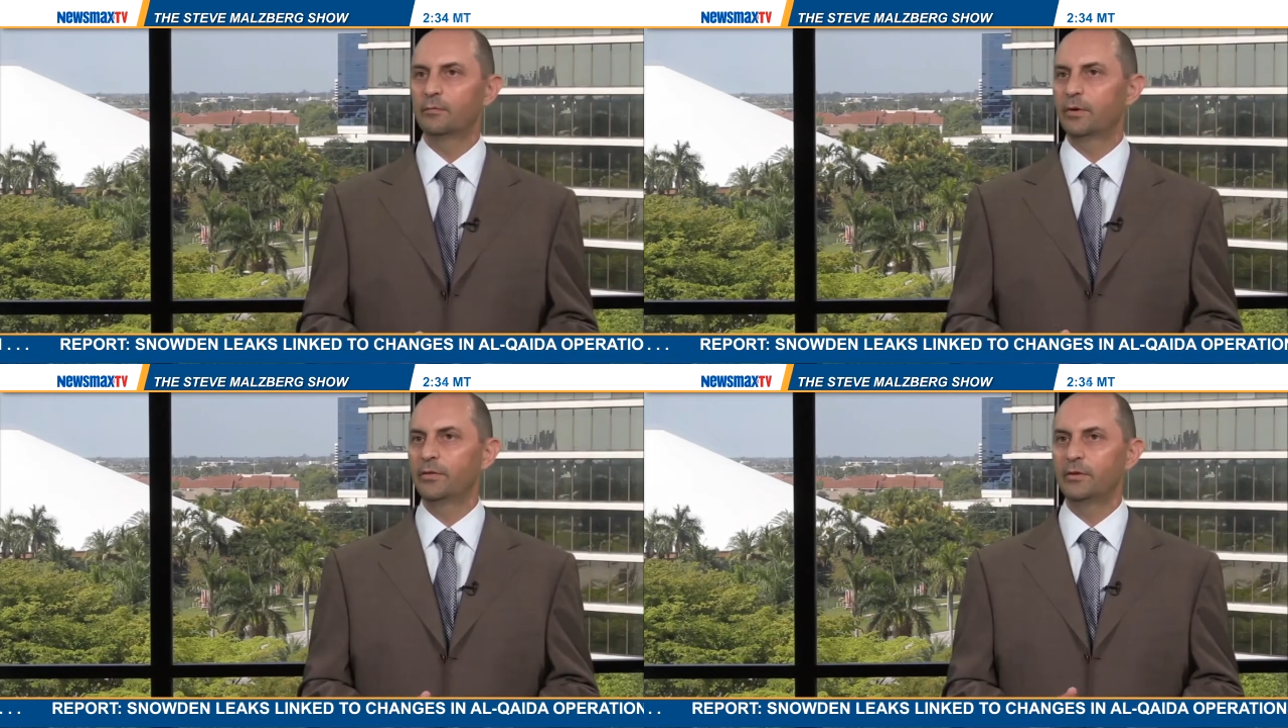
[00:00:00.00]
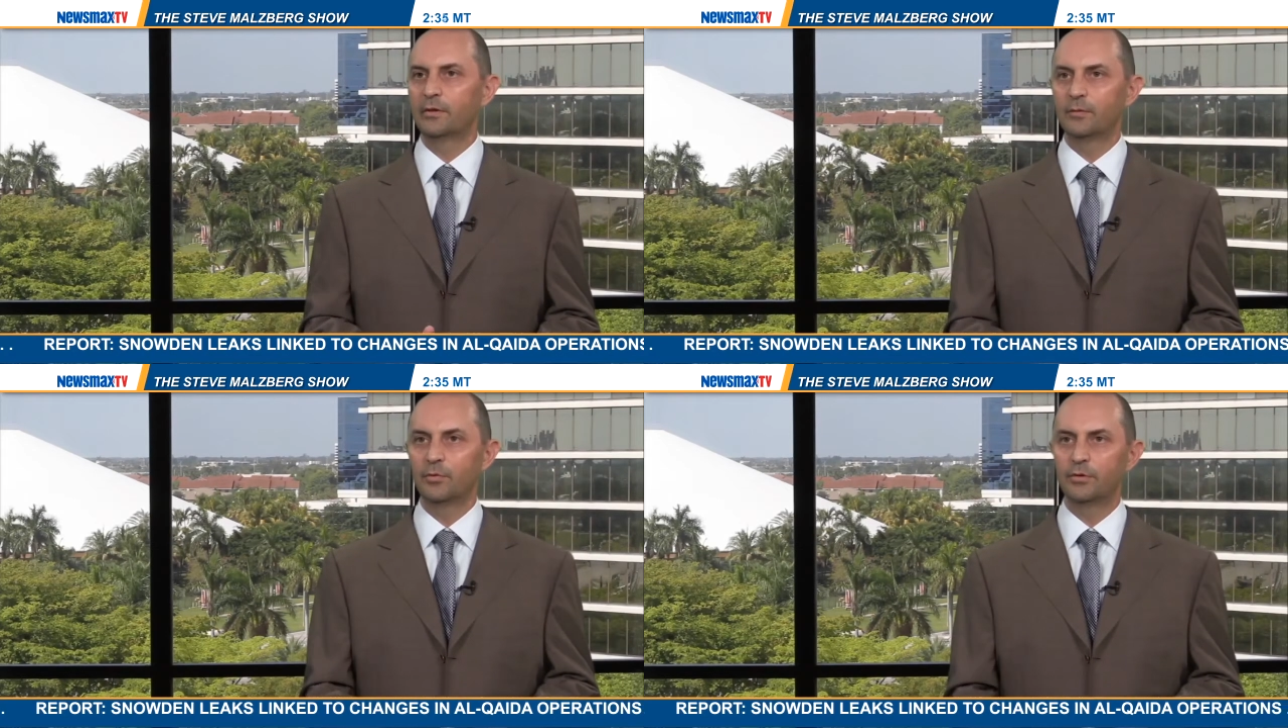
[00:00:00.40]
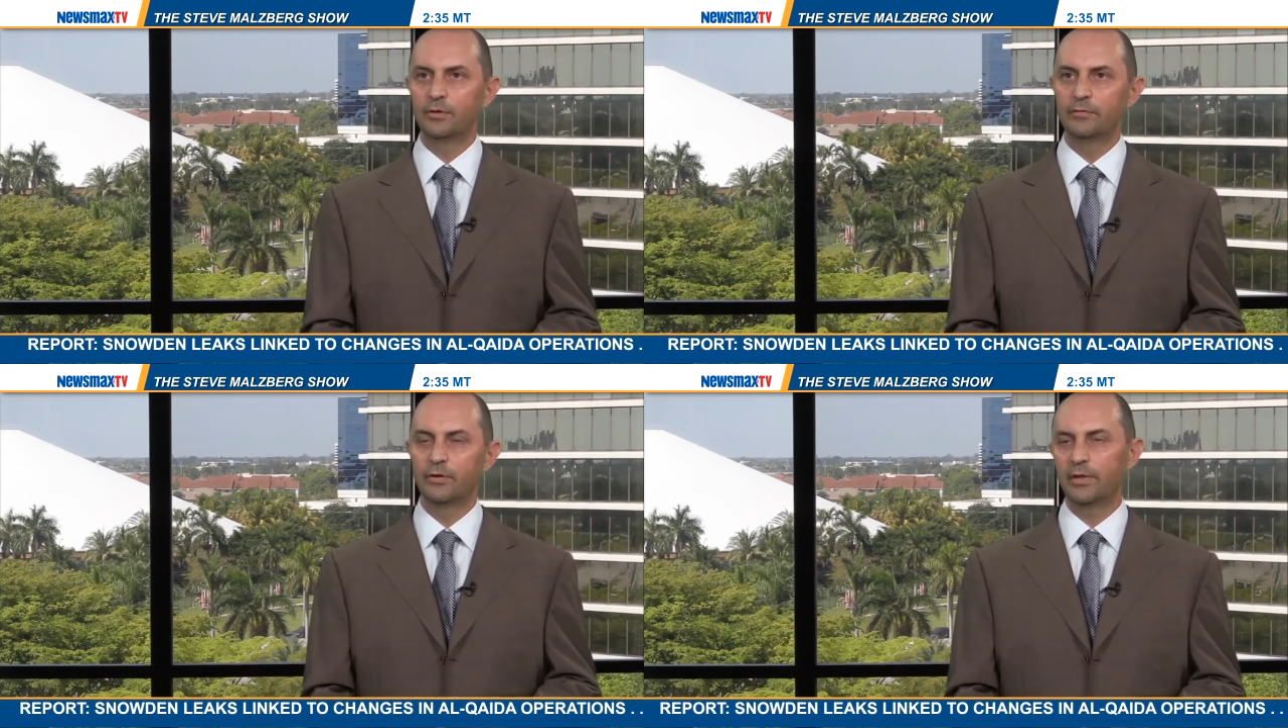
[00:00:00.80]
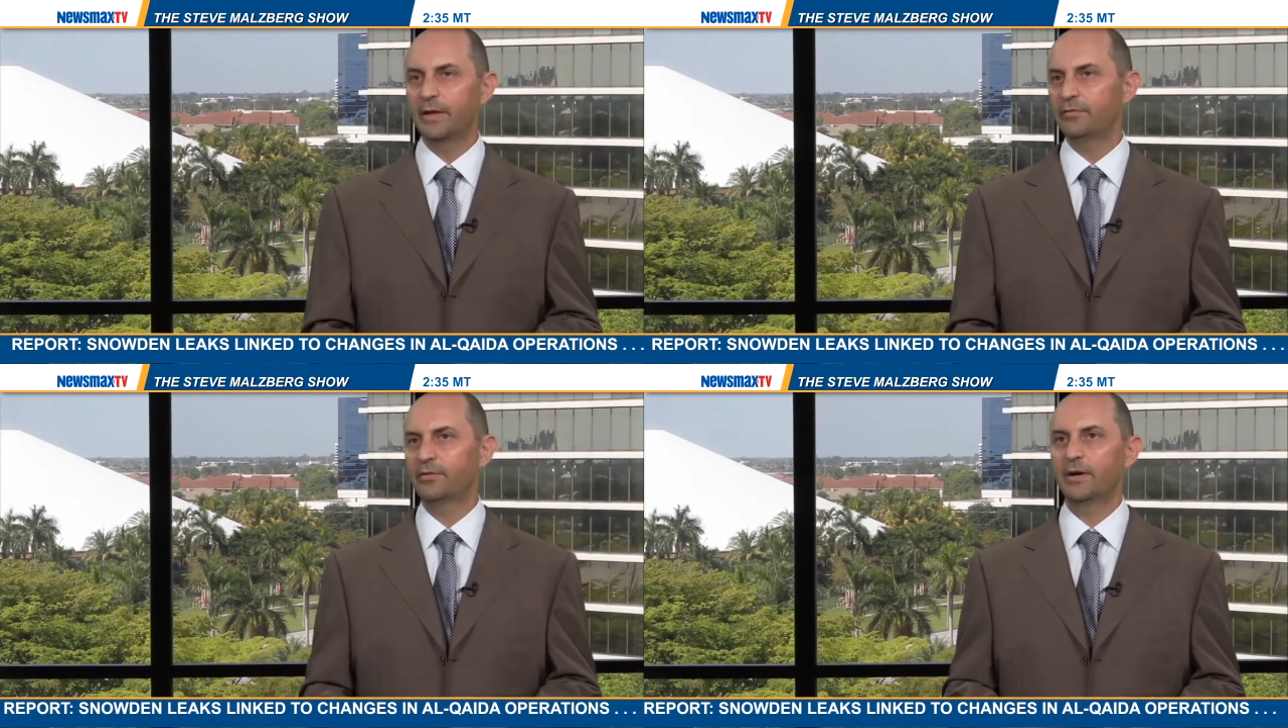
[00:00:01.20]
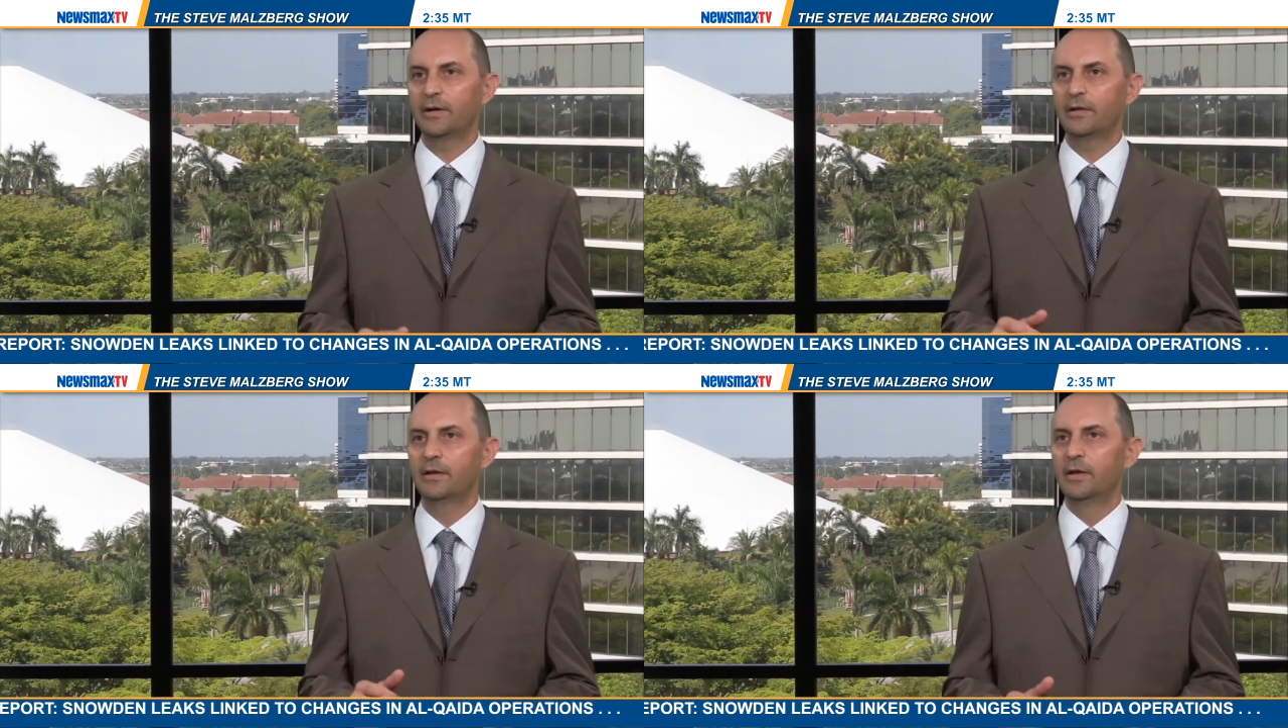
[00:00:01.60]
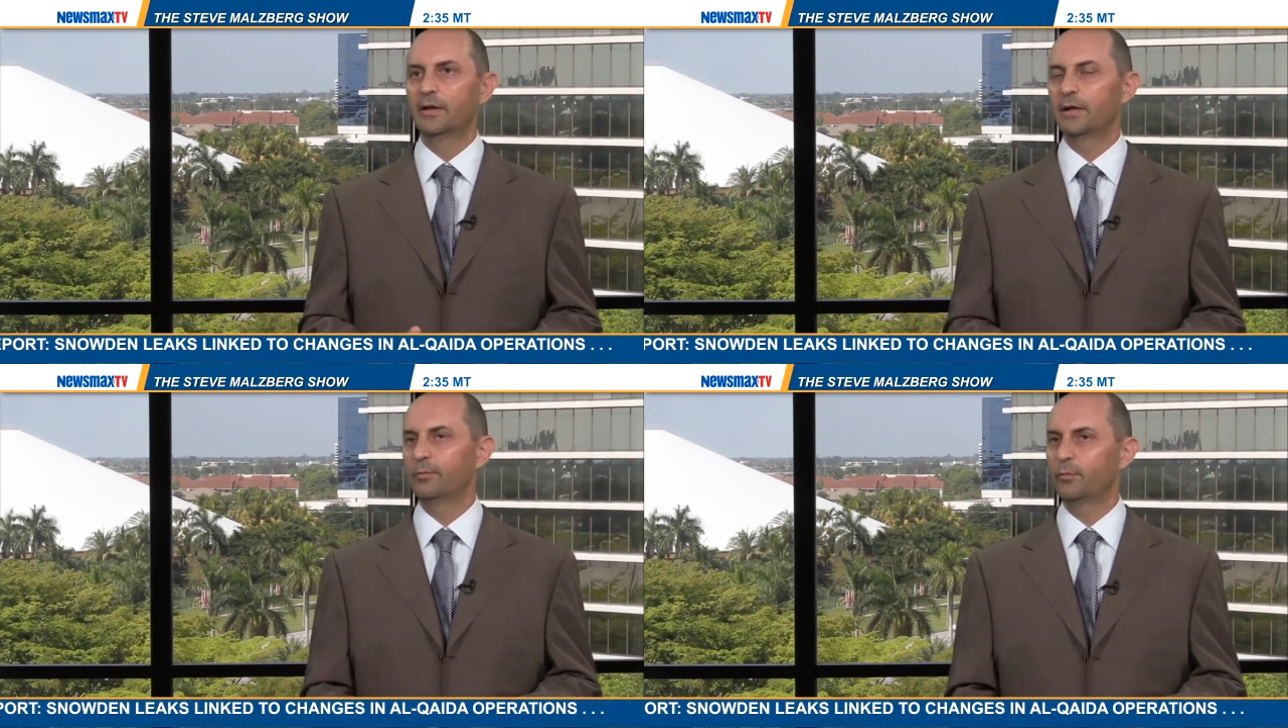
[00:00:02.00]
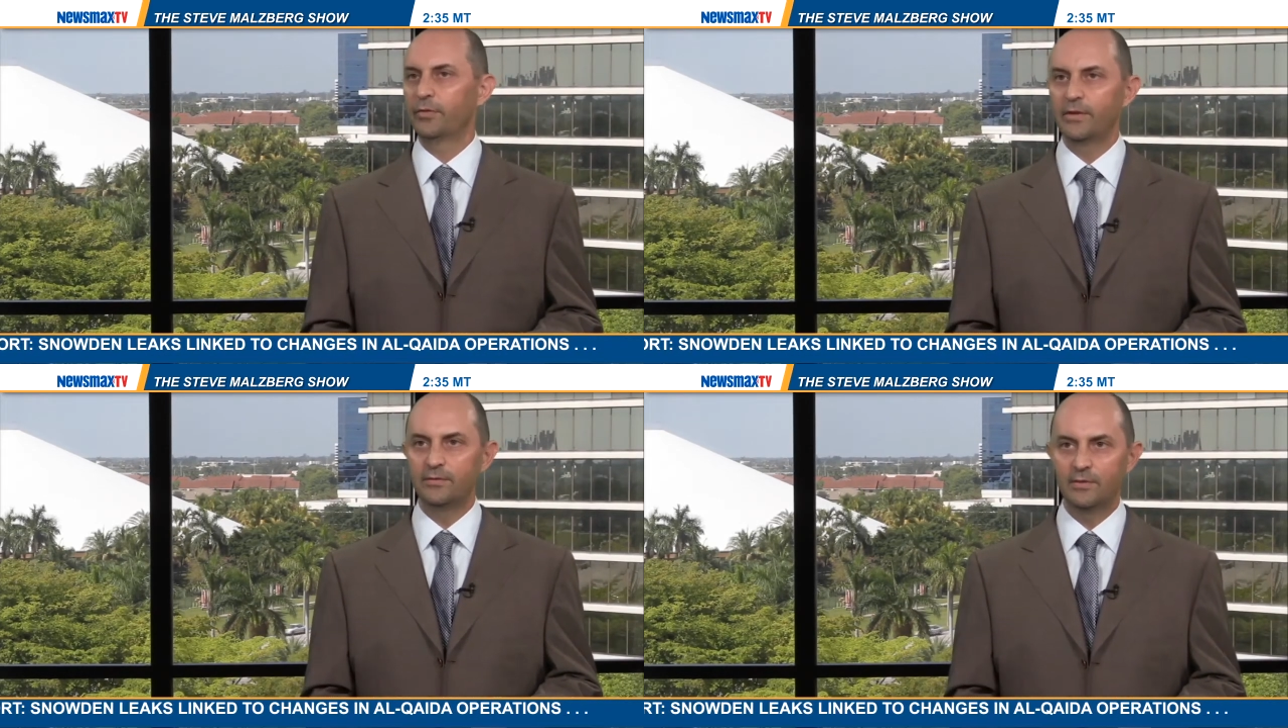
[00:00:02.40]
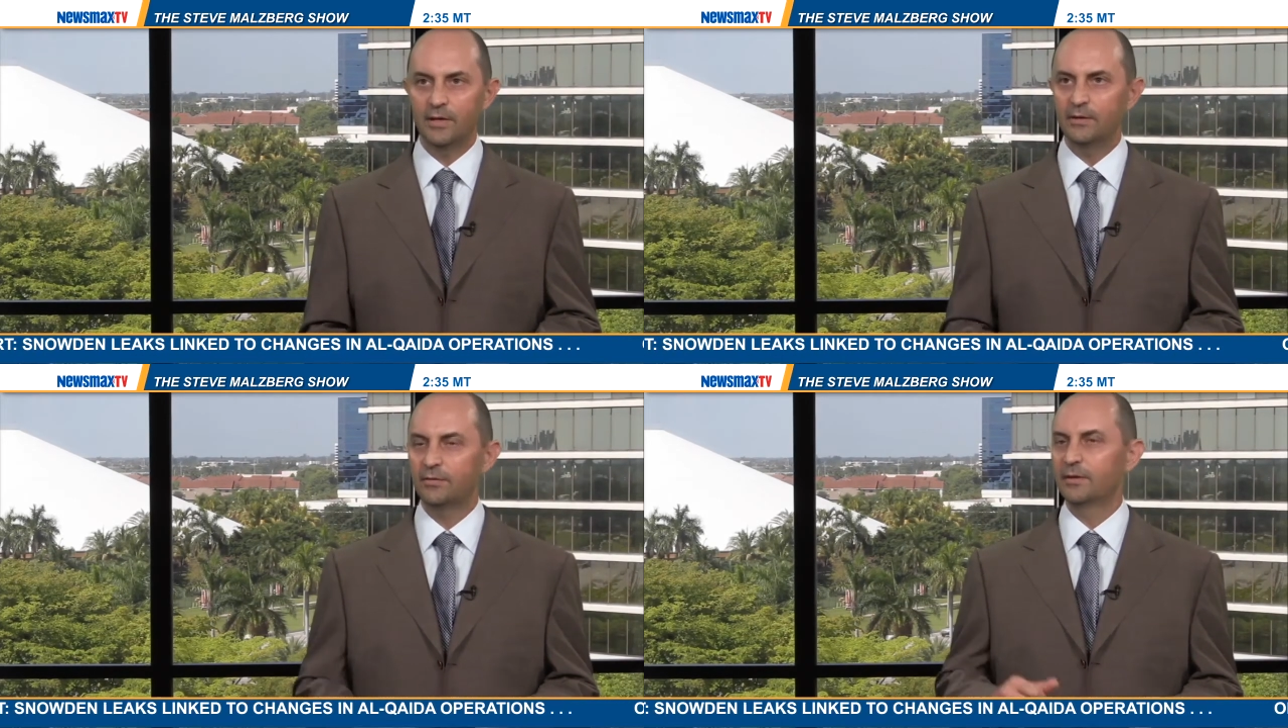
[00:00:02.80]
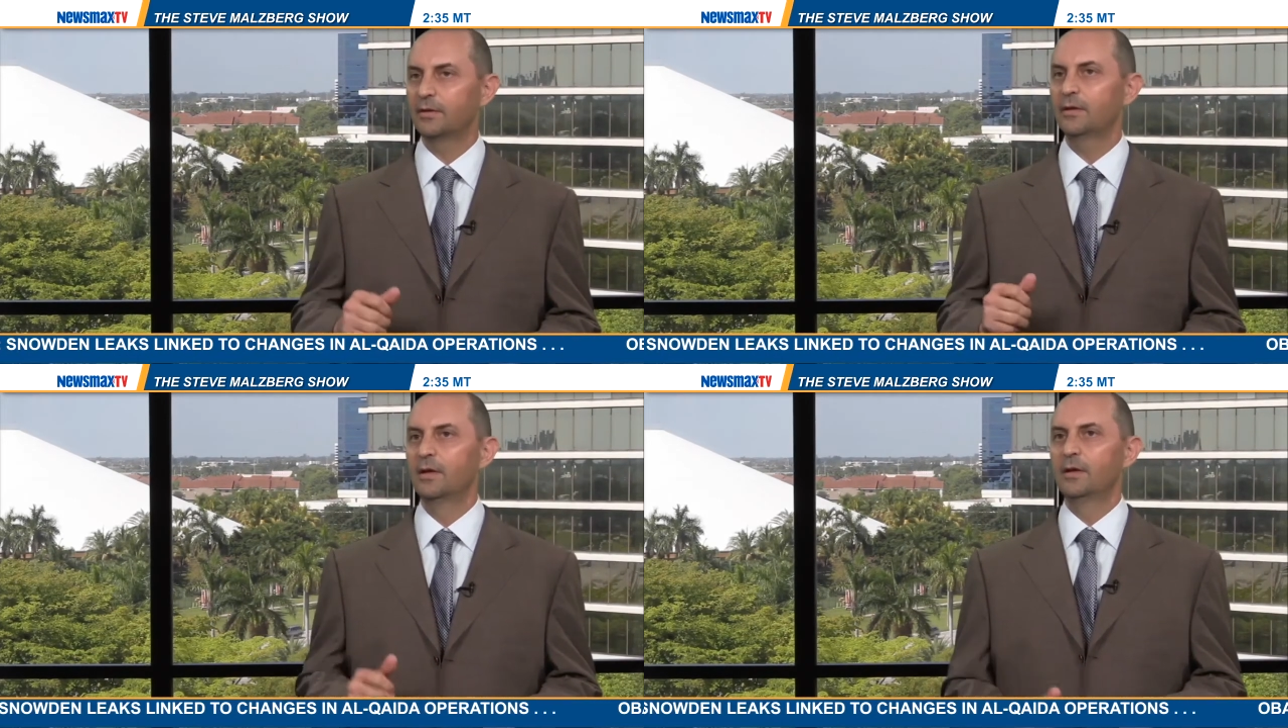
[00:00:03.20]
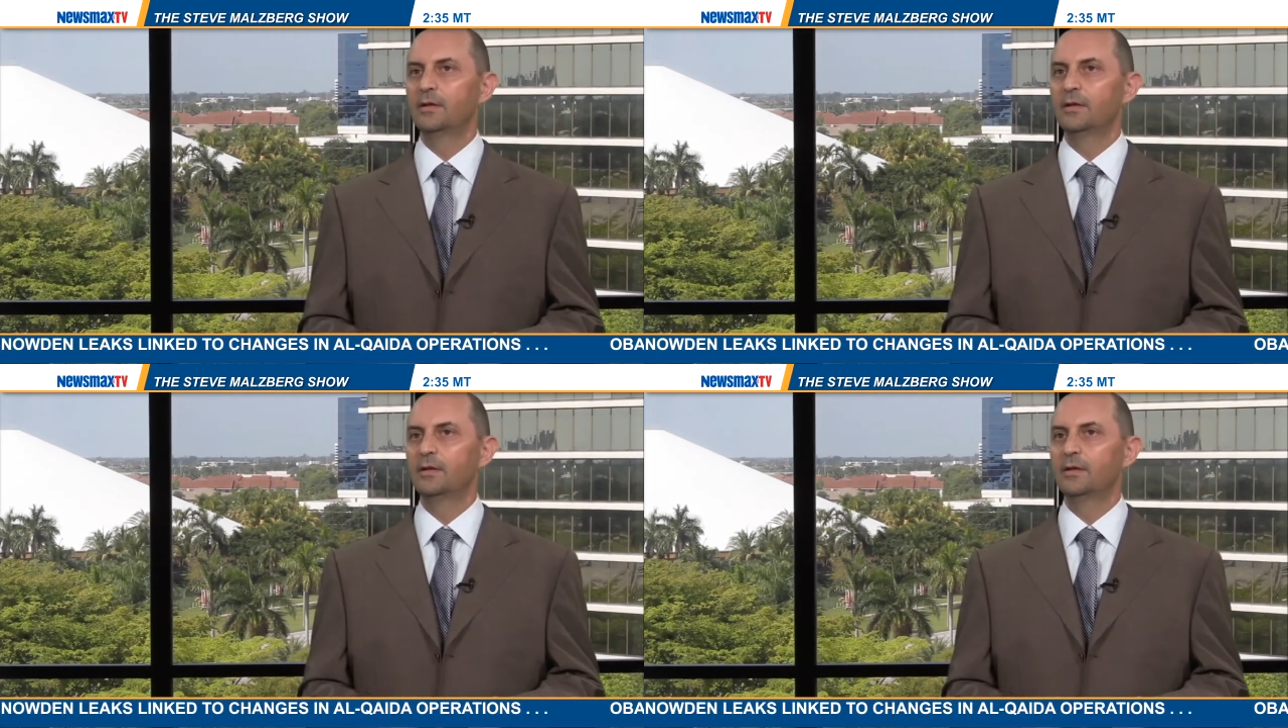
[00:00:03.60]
whether you can improve their lifestyle, help them with education,